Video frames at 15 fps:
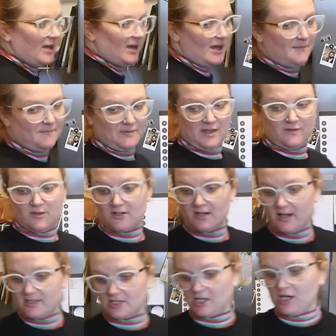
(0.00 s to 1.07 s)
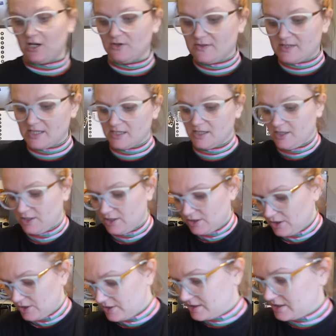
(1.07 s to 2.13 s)
Um, if you'd like to use
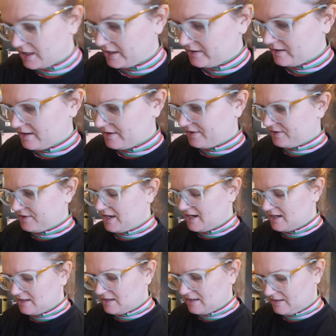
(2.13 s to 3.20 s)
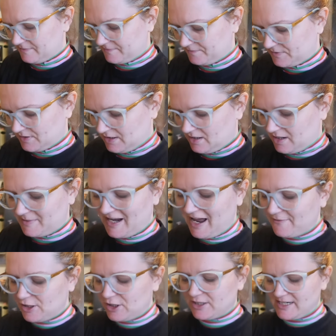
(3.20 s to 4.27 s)
Gousto, I think, I mean,
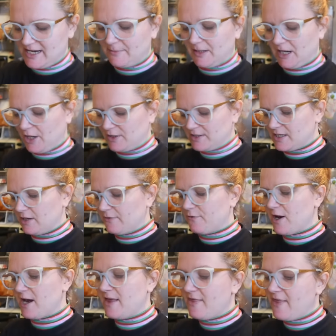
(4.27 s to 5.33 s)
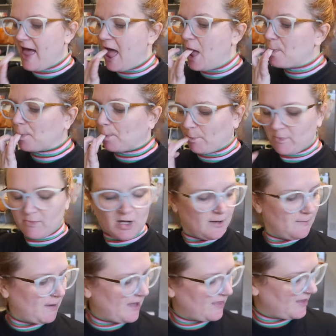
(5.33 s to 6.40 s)
have a look down below because I'll have written it there.
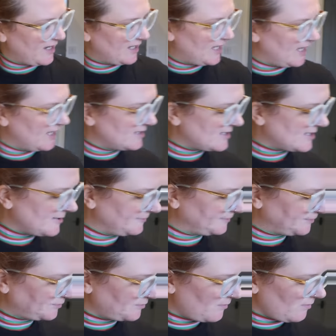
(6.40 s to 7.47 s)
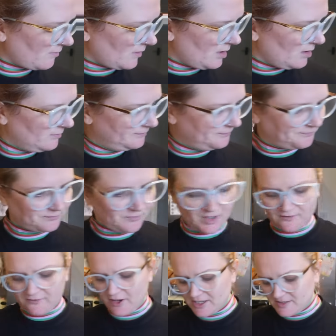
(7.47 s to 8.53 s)
But I think it's
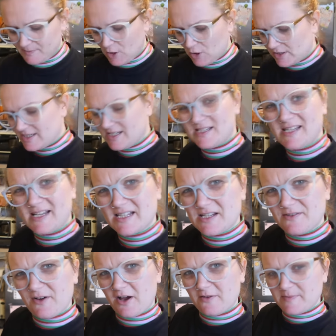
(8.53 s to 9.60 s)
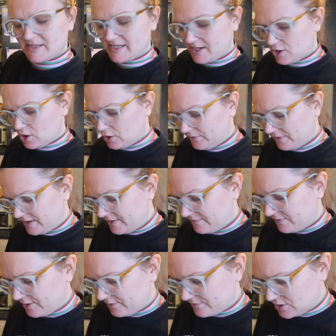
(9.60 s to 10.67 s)
first box is 65% off and
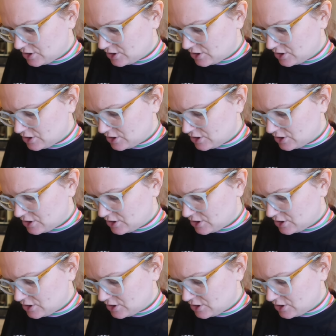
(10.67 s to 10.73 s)
then for the